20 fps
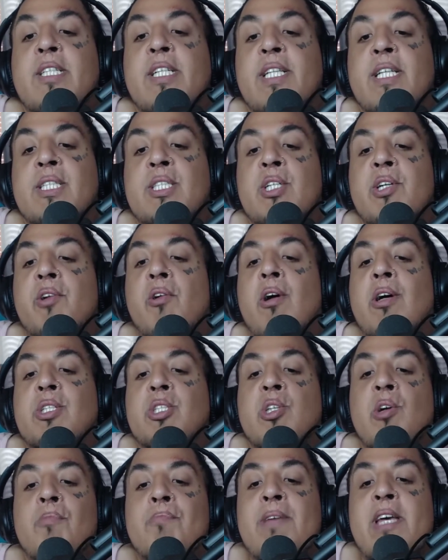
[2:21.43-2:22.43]
See, this could
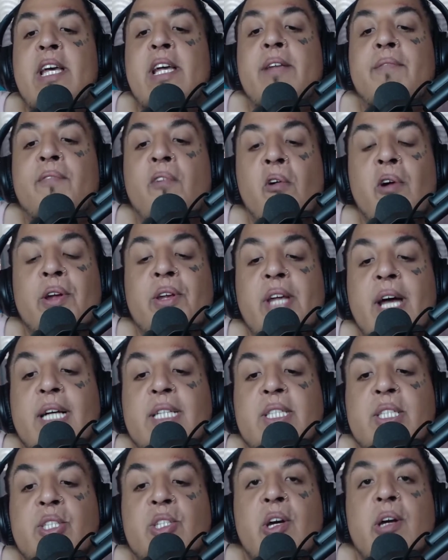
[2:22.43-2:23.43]
also mean
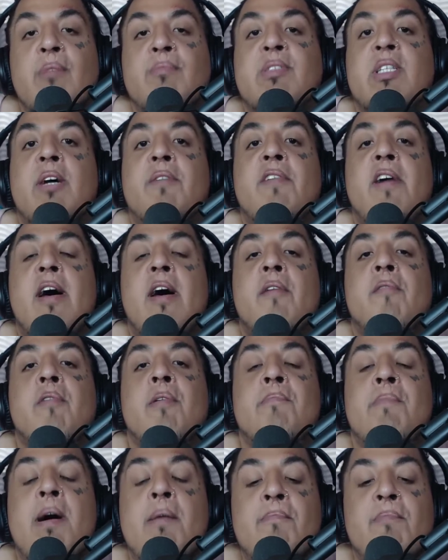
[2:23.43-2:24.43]
vortex in terms of,
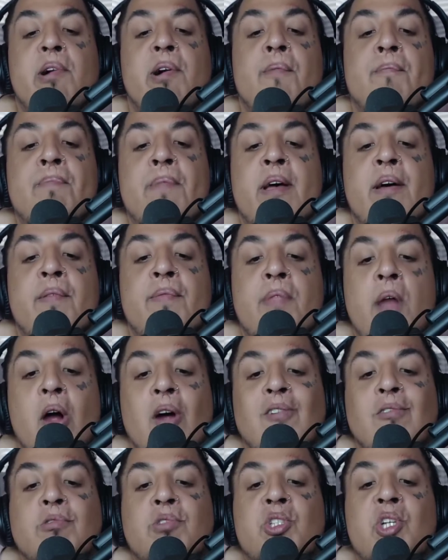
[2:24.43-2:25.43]
remember,
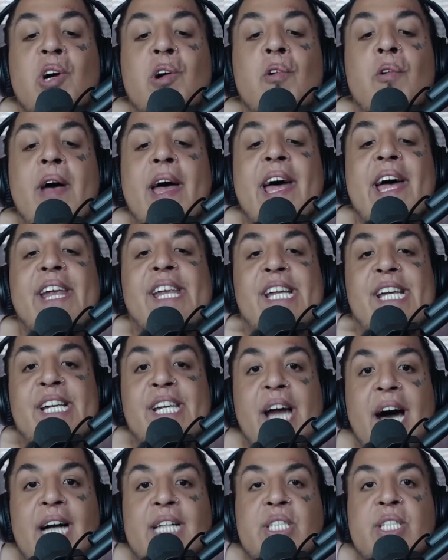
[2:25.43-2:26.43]
Naruto and
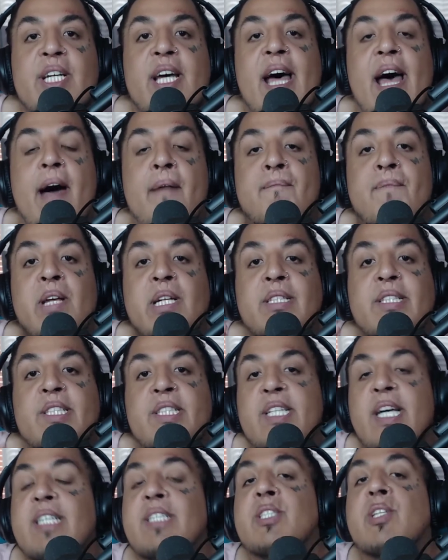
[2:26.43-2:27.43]
Hinata have been
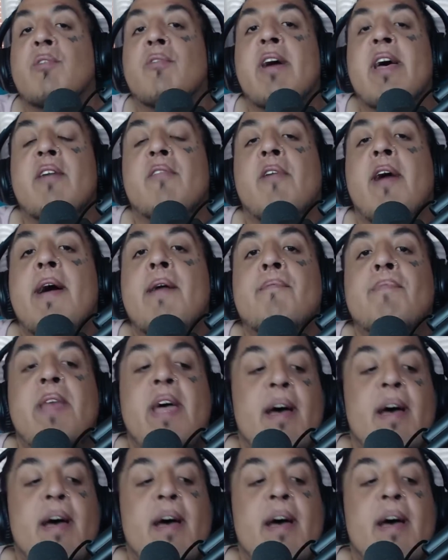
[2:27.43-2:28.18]
sent away, right?